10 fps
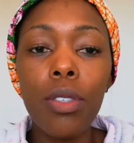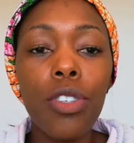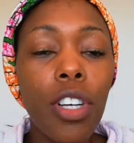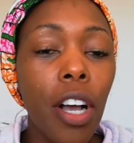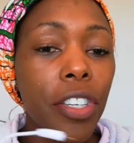
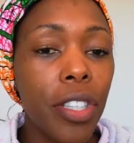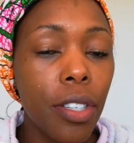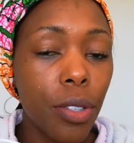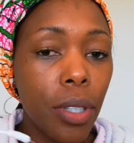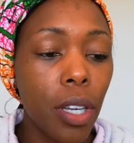to charge
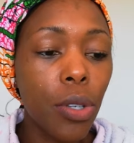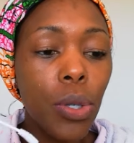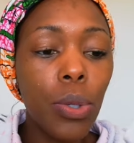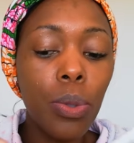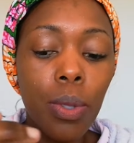this you can
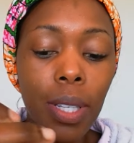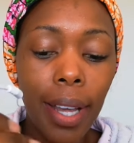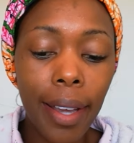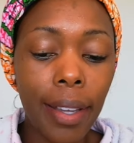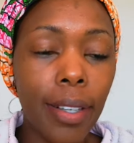use
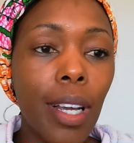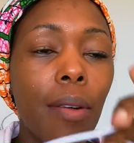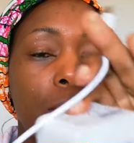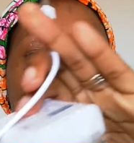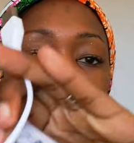like it
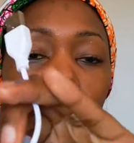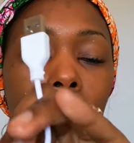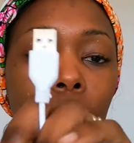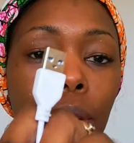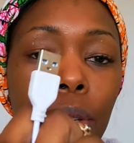comes with this
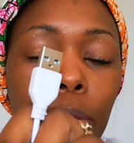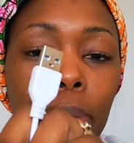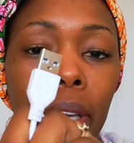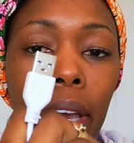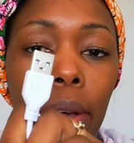
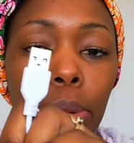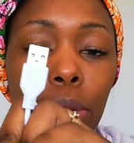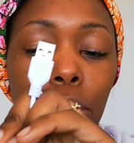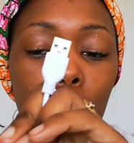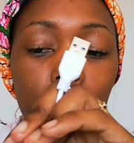USB
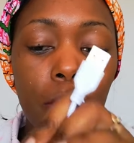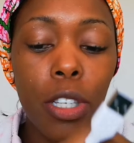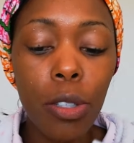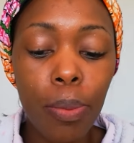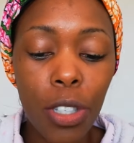cable is your
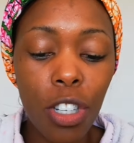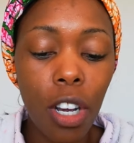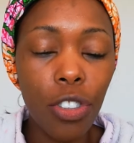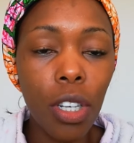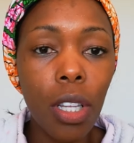USB
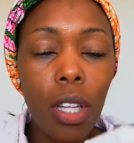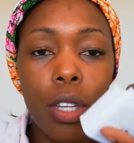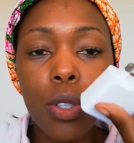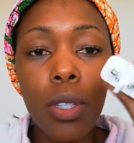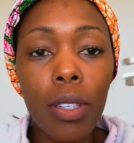charger.
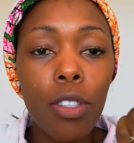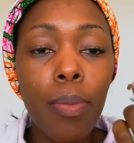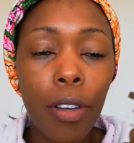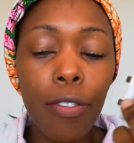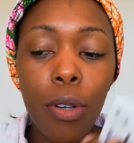So this
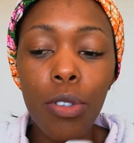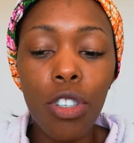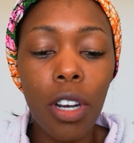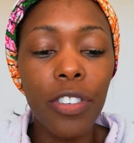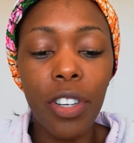is my phone
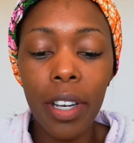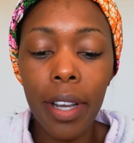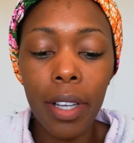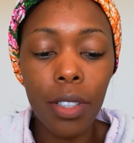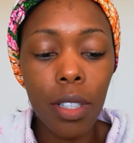charger and
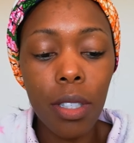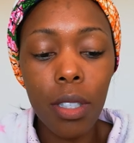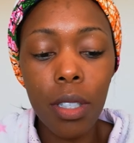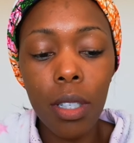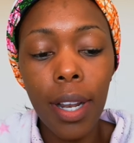I can
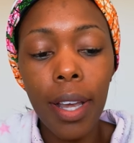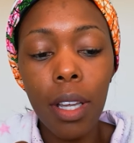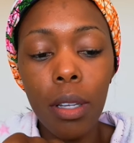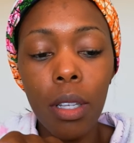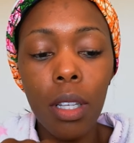just
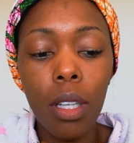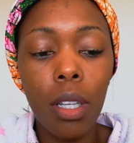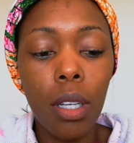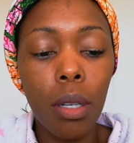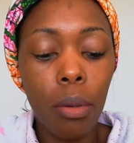like
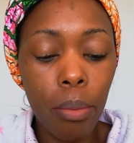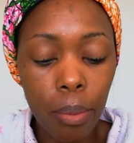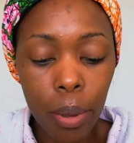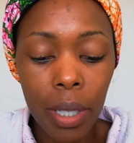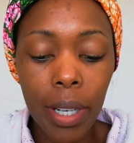
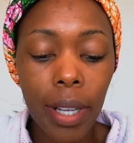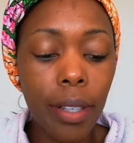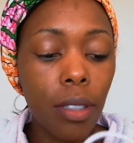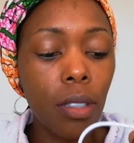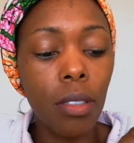put it
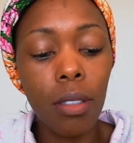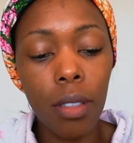in.